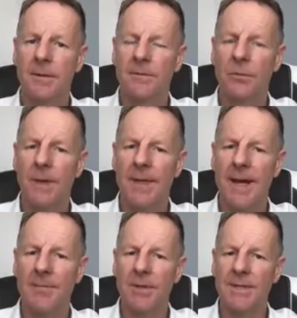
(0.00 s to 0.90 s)
for when the
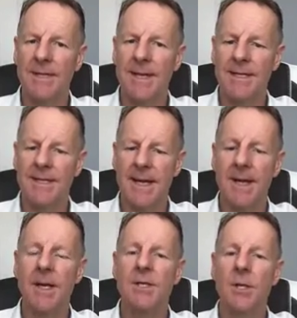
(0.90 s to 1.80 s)
ambulance gets there.
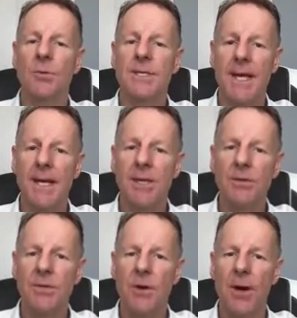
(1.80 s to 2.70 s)
So take
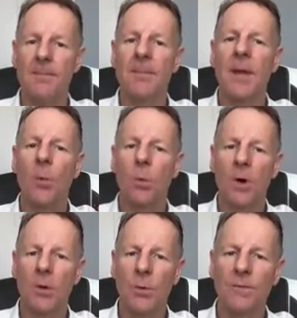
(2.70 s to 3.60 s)
your time,
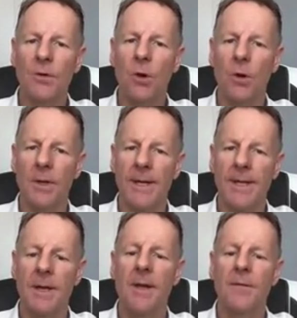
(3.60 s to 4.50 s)
work with a
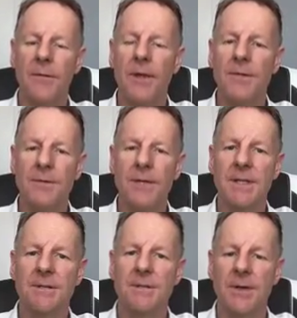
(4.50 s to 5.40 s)
colleague. First
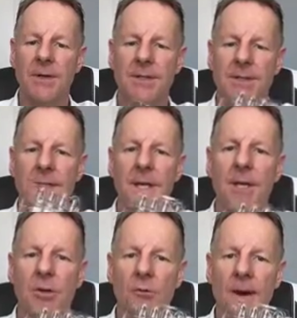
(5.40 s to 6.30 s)
things first,
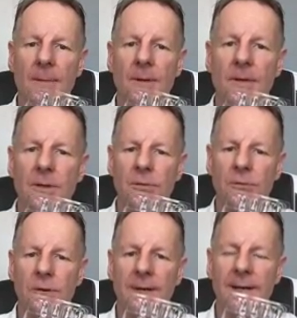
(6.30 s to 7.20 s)
grab your
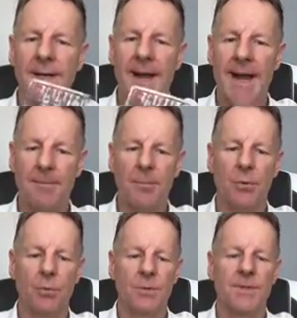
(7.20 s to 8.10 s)
adrenaline
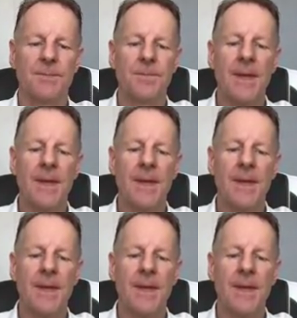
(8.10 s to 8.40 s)
ampoules.